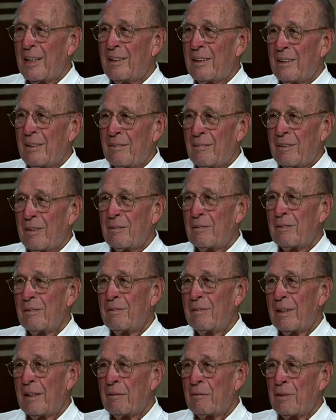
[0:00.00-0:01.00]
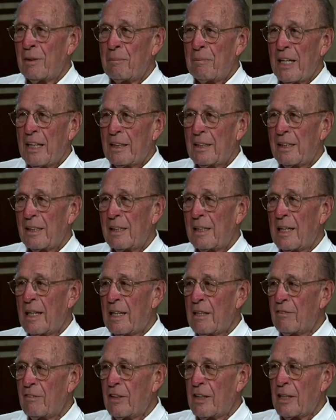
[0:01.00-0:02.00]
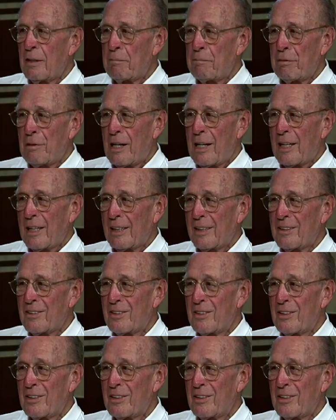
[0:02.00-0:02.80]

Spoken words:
Yeah. We're making a lot of other products.